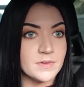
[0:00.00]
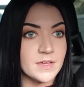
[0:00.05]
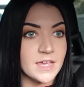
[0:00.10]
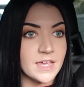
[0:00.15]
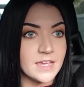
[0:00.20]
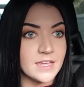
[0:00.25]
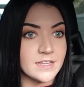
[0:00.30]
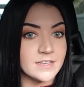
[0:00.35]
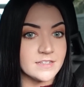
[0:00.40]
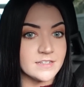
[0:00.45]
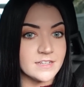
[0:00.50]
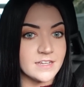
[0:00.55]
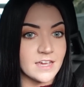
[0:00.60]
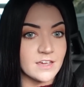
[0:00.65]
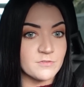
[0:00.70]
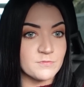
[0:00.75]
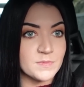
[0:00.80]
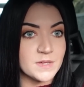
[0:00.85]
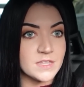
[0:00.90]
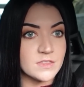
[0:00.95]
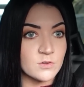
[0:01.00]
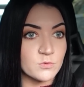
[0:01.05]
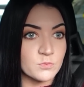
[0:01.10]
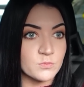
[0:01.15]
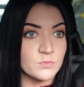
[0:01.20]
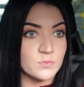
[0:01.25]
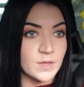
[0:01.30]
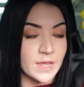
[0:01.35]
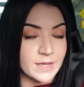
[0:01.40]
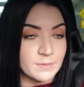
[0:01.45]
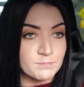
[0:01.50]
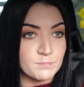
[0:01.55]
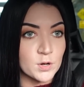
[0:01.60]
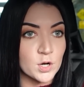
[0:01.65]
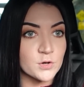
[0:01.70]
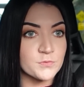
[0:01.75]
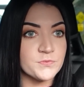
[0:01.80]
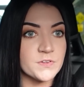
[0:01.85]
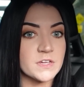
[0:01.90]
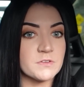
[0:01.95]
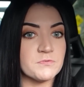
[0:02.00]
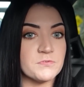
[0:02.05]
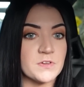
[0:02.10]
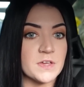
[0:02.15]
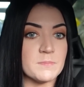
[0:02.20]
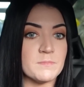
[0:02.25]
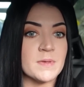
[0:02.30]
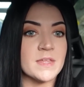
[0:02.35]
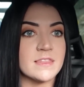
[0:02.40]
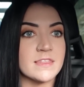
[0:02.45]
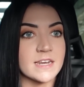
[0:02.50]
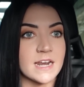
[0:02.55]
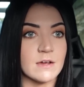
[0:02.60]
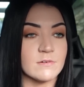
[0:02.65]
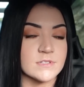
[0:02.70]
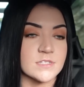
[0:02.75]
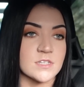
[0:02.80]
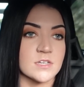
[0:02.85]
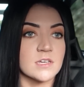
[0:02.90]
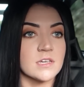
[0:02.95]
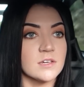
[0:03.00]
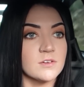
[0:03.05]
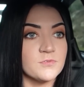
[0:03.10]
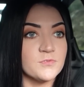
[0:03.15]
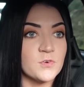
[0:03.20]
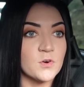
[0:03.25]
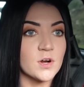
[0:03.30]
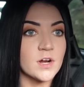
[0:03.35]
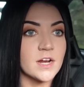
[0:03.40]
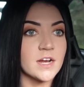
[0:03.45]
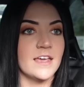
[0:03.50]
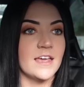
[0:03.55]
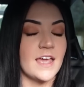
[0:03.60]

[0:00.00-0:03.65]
It gave me the perfect fitment that I was looking for.